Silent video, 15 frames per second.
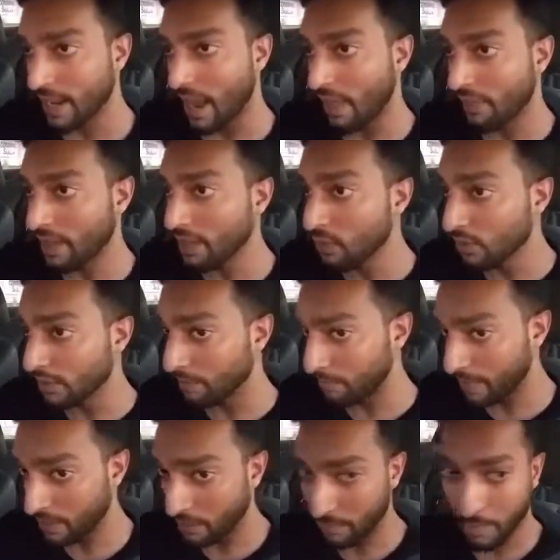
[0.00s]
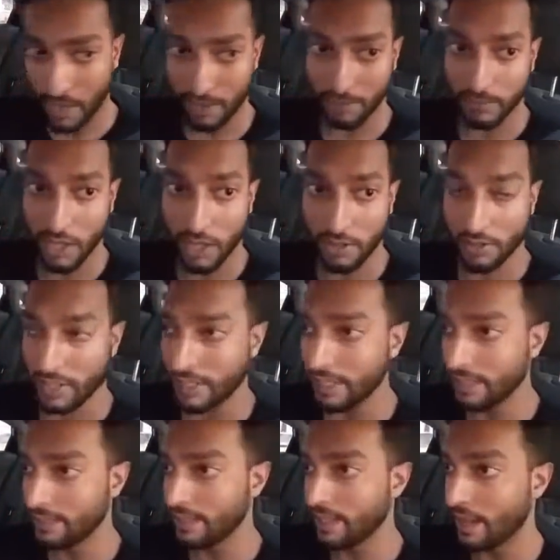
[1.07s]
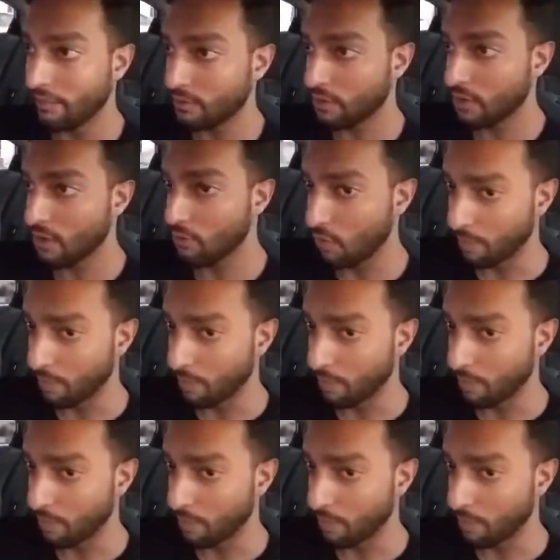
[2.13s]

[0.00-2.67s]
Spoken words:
And then you can bet your bottom dollar that ETFs